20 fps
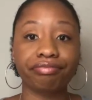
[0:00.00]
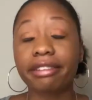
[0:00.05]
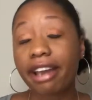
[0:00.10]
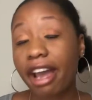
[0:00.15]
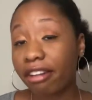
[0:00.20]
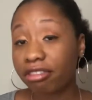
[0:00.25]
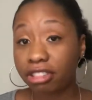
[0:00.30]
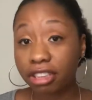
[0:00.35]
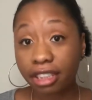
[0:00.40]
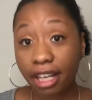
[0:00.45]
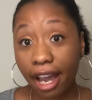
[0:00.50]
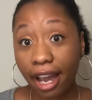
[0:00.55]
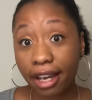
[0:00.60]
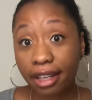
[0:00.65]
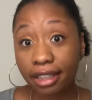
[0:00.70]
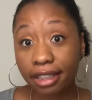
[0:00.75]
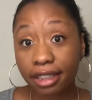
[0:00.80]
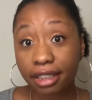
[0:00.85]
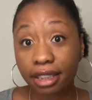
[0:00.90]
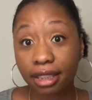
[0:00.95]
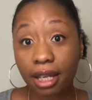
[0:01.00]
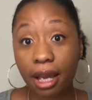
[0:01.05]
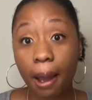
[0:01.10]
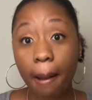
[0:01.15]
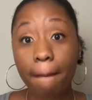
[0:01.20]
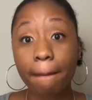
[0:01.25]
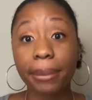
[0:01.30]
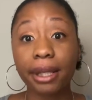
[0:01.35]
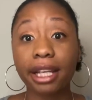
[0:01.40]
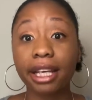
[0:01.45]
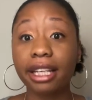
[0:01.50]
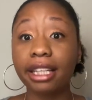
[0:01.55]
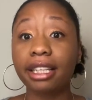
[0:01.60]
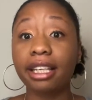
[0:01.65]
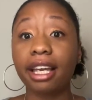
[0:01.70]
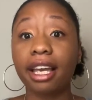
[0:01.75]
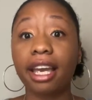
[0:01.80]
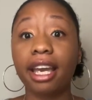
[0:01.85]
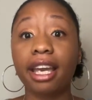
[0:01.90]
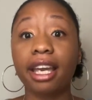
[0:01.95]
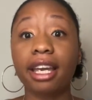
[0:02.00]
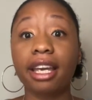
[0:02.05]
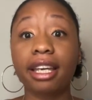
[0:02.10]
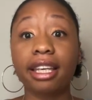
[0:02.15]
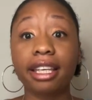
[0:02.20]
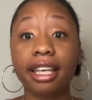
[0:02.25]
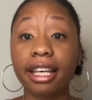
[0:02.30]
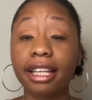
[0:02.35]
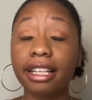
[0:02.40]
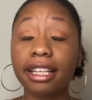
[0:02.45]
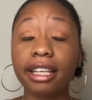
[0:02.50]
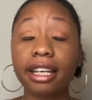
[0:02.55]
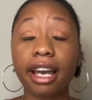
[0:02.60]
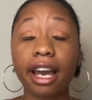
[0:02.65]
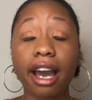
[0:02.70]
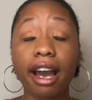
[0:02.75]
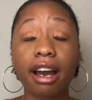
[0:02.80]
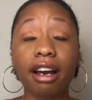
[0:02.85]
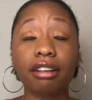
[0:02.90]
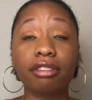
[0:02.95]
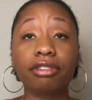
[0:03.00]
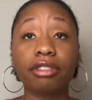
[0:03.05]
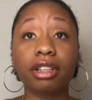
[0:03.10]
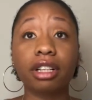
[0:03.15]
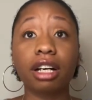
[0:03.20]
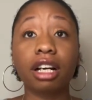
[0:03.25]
After that, Blake and Katie have